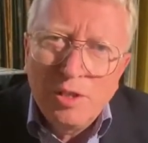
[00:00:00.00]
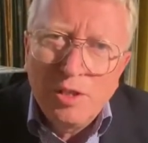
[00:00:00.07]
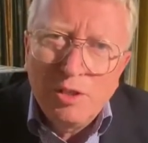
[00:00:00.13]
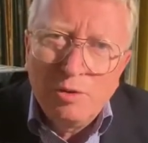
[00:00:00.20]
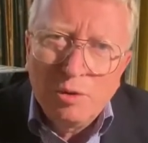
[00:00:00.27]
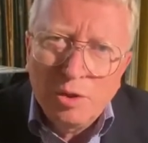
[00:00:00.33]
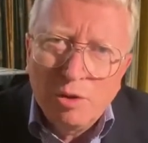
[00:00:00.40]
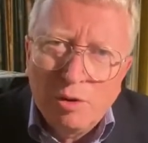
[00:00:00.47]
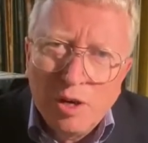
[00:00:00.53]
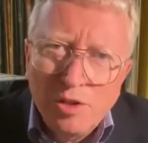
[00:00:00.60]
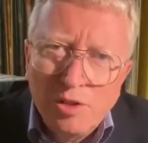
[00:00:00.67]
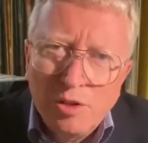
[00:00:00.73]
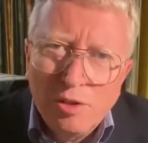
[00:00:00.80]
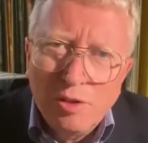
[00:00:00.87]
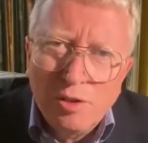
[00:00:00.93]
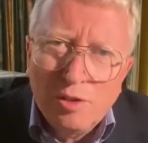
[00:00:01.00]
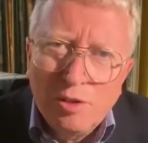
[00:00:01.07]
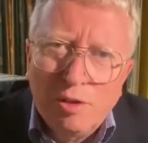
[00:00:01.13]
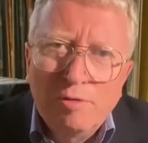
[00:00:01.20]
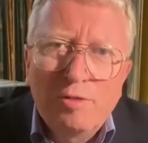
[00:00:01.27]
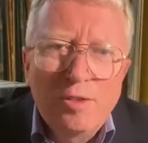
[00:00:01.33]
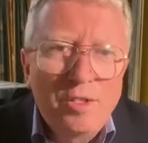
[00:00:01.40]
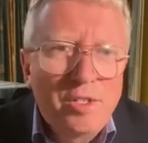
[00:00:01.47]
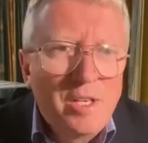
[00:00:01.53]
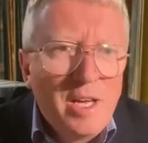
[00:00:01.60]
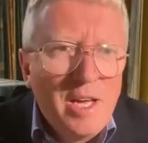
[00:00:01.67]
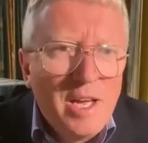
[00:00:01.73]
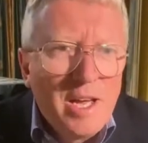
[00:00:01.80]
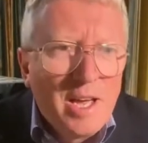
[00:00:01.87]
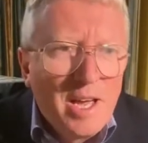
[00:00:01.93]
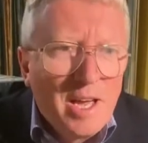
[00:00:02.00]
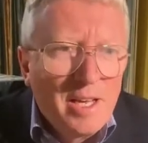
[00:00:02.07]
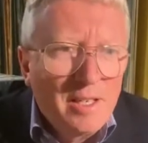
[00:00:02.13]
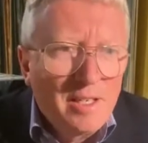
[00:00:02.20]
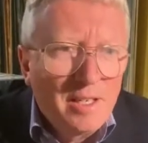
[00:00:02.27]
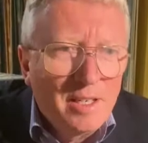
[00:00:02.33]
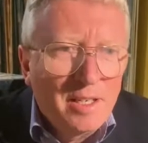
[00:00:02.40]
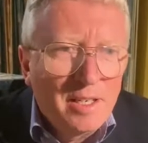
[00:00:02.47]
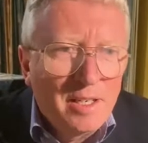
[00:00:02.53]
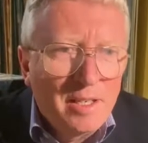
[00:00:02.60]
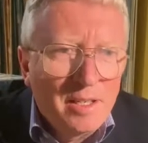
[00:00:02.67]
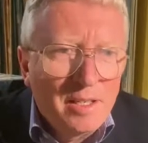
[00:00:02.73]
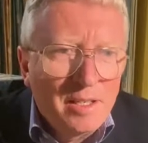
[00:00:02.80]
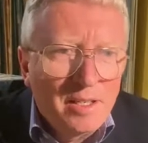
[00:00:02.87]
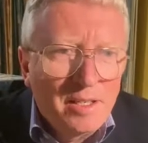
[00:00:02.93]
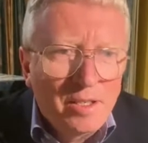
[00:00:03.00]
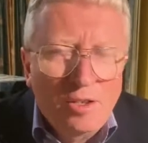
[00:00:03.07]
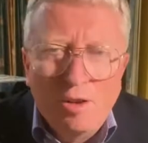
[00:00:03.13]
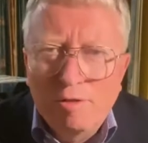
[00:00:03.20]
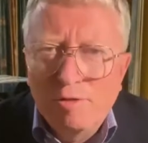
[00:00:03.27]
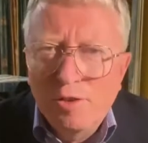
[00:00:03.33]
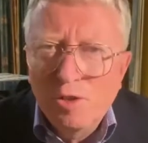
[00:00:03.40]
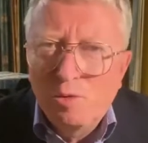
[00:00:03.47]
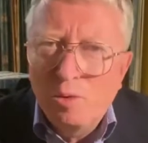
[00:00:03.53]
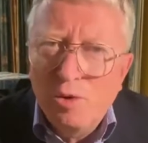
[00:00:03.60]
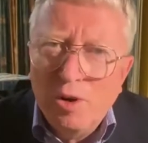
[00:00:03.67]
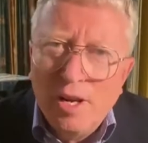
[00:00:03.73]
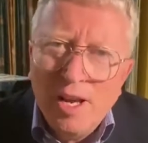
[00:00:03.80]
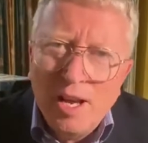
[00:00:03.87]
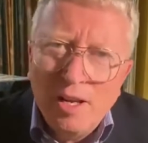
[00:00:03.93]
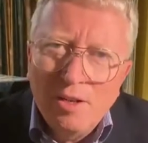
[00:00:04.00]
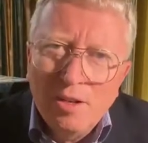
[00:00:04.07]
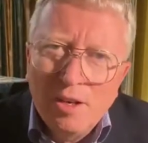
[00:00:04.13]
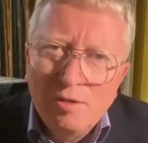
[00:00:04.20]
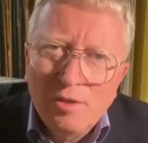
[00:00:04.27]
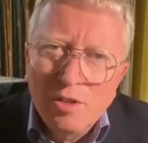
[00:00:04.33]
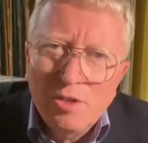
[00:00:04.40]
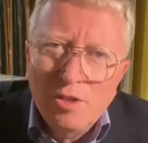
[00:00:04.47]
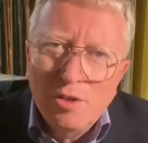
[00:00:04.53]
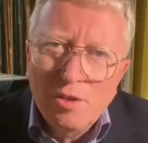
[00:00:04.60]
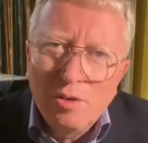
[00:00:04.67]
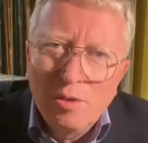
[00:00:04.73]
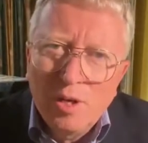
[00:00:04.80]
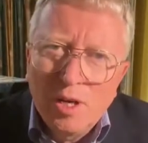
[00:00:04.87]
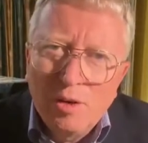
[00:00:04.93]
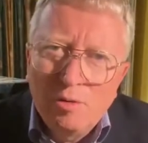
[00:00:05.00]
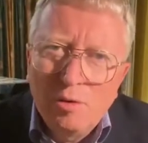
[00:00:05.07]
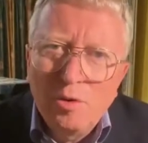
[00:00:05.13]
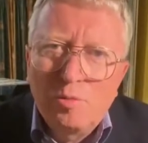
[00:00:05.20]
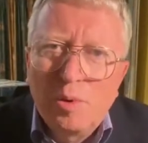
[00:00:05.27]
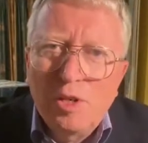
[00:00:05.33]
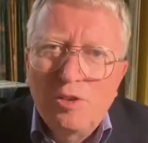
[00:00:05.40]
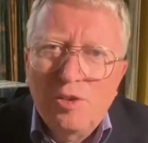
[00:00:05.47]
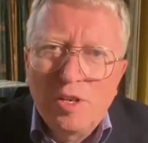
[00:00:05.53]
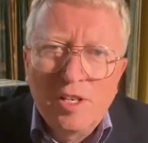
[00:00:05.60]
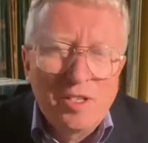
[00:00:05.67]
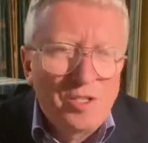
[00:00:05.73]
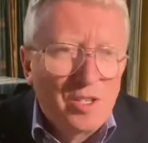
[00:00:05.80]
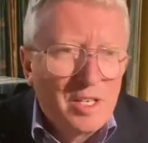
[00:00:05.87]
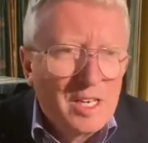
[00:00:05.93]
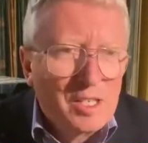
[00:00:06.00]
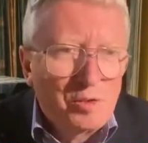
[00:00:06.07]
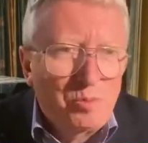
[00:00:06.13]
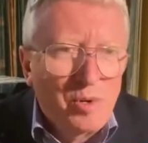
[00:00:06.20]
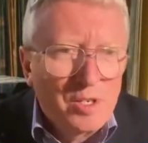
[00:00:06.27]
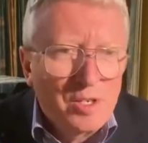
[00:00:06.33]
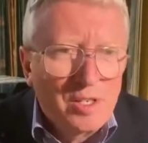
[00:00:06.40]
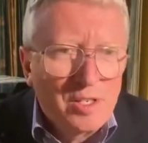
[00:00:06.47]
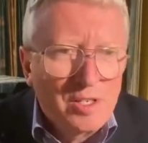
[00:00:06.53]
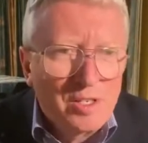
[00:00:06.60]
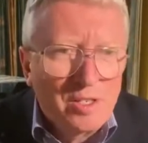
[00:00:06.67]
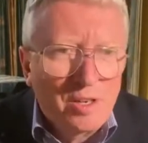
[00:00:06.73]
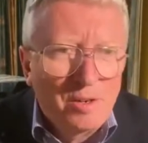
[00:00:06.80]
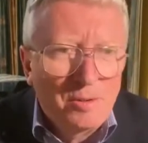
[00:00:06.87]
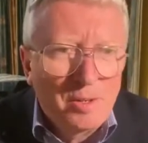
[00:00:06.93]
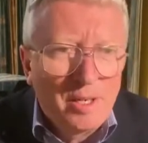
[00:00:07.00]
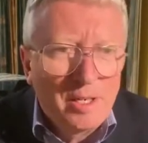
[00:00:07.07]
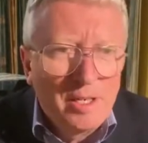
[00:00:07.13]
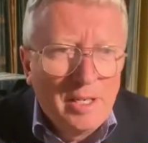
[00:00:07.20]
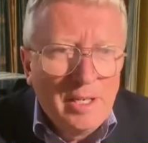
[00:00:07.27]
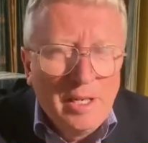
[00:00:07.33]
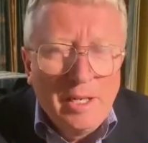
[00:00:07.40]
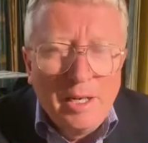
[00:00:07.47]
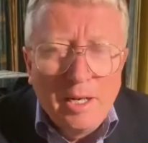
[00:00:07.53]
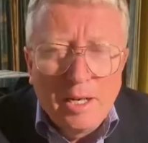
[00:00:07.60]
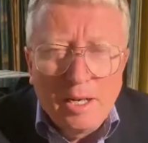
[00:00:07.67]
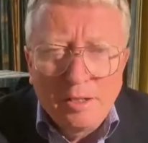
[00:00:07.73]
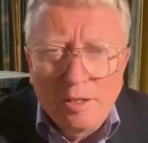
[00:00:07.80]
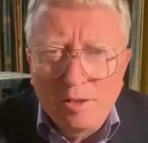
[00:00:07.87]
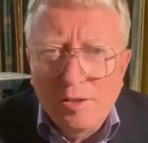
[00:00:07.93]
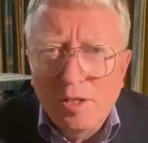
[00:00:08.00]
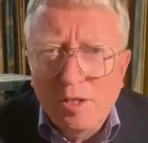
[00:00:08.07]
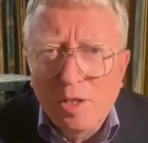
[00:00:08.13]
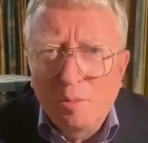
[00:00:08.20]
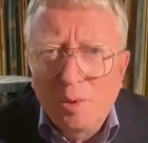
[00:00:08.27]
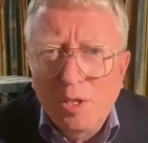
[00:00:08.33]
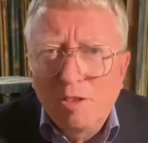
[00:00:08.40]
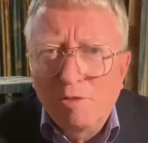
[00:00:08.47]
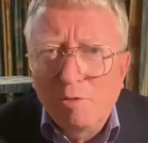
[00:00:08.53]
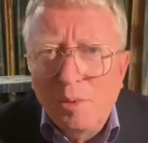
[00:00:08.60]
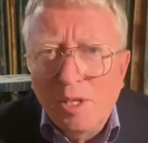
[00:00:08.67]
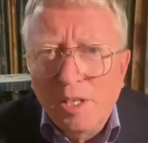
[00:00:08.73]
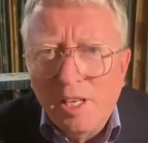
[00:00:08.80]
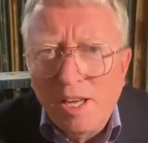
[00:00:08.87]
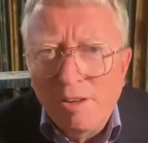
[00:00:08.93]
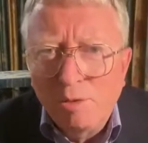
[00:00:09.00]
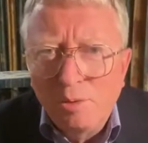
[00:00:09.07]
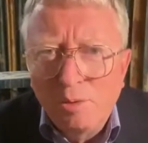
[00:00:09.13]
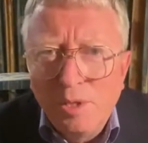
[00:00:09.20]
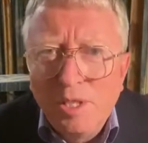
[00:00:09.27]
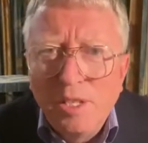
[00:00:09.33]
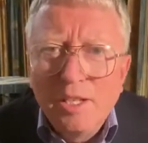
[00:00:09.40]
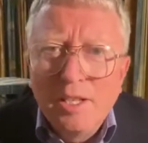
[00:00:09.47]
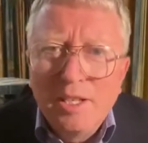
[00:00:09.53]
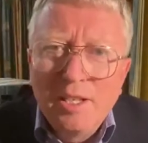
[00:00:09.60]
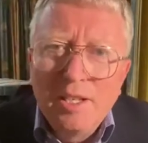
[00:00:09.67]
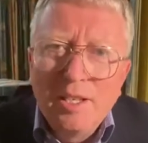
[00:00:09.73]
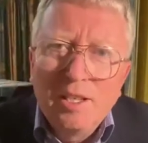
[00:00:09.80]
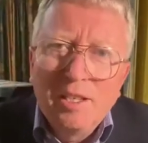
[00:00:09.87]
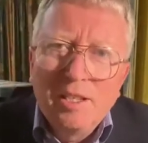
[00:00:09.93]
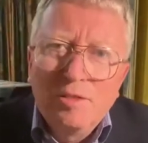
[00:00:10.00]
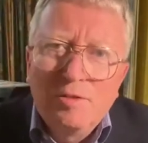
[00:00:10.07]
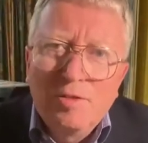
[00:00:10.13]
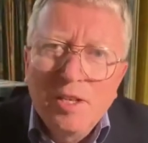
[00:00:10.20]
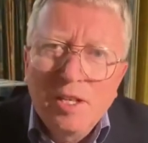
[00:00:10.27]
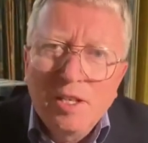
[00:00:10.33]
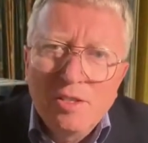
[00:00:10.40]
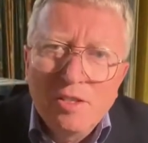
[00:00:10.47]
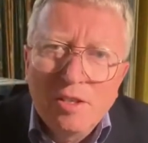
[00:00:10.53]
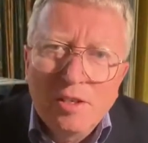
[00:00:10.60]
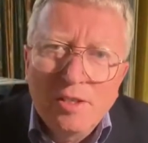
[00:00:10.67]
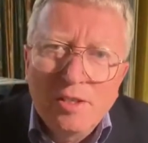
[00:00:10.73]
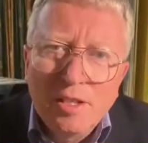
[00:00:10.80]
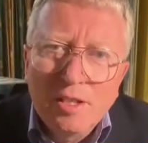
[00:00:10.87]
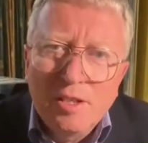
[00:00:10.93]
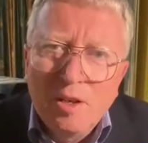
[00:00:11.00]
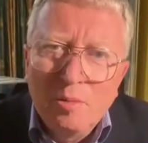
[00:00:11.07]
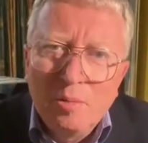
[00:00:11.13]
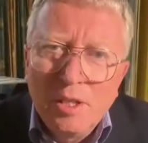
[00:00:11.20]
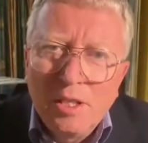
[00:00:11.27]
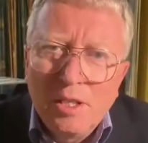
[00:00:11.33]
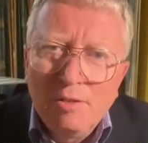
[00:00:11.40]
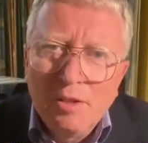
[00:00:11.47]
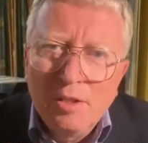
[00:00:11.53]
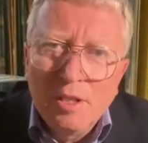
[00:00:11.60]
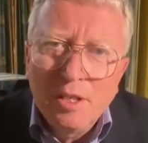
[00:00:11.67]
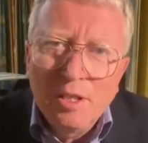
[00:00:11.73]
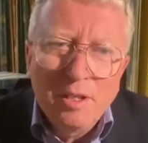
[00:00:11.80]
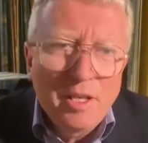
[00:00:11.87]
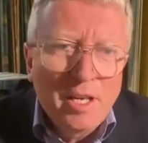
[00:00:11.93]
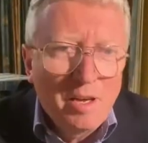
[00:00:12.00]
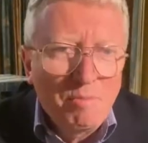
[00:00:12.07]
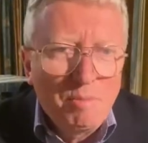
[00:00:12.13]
inauguration conference and the conference where I hand over to Ruth Petrin as the next president. So I don't think they'll be giving me a gavel in Phoenix. I think I'll be given a